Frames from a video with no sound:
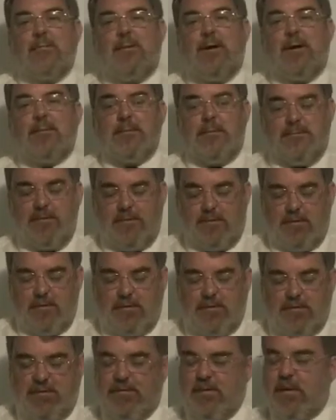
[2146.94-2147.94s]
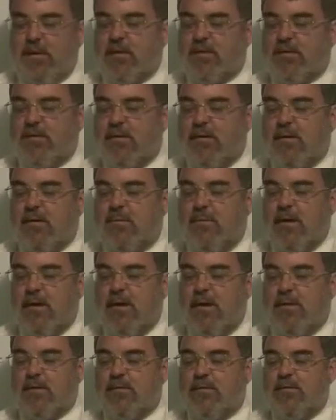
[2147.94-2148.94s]
problem 46 on
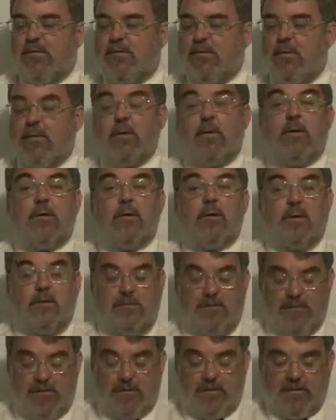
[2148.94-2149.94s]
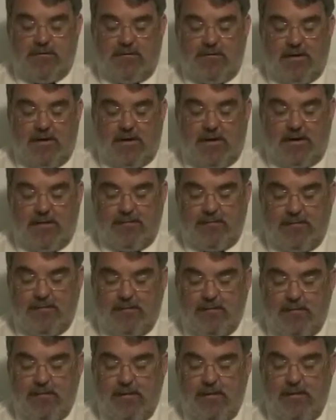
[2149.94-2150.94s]
page 455.
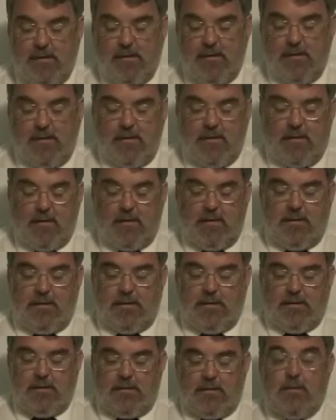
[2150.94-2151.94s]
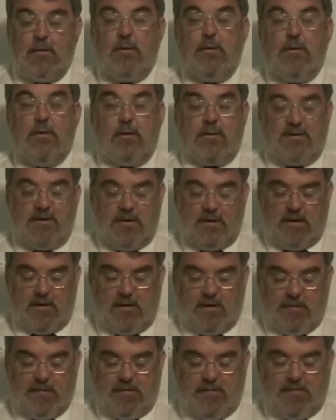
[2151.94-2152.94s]
The New York
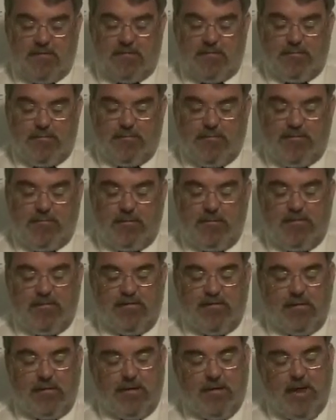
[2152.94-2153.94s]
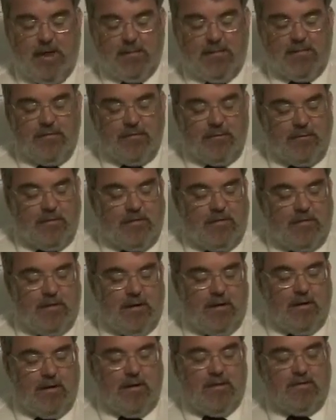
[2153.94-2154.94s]
Times once commissioned a laboratory to
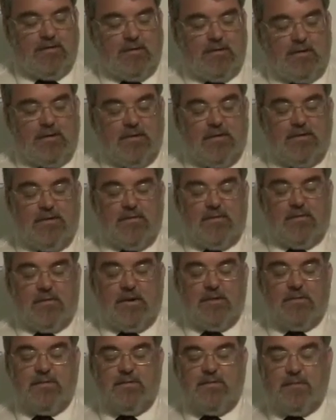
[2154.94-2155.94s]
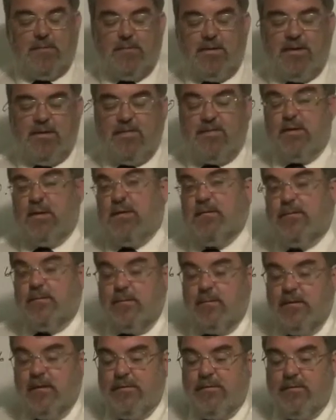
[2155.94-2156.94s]
analyze a dozen slices of pizza
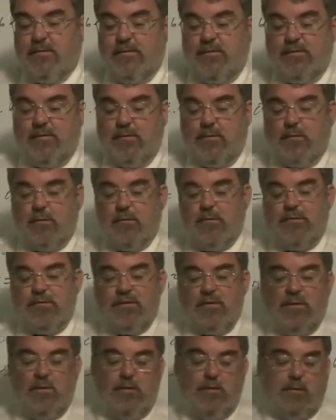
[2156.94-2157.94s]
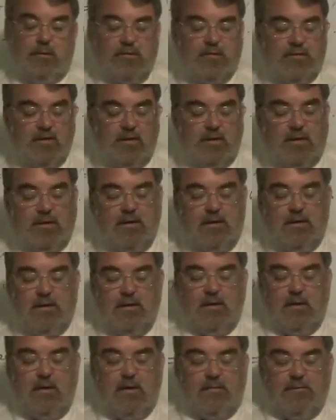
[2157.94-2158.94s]
from different stores in New York City
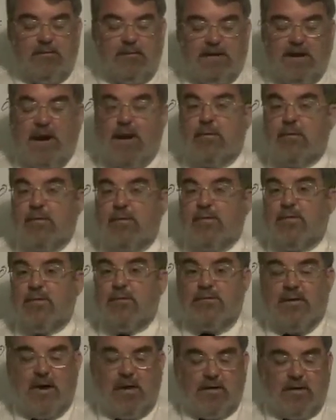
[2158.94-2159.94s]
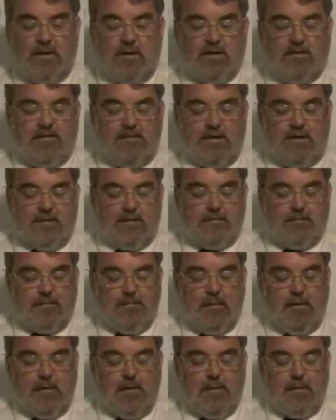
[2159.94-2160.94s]
for calories and fat content.
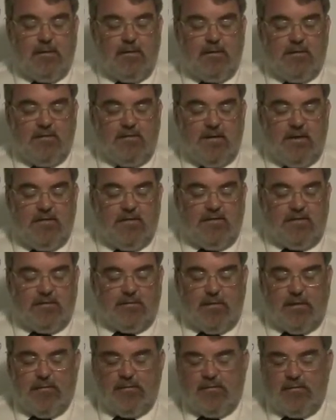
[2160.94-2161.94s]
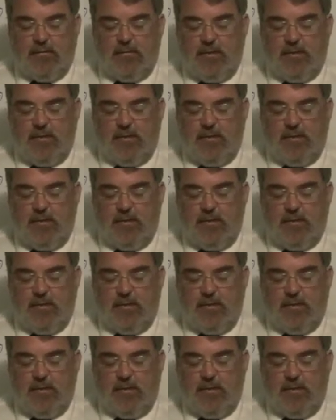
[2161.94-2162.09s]
The slices ranged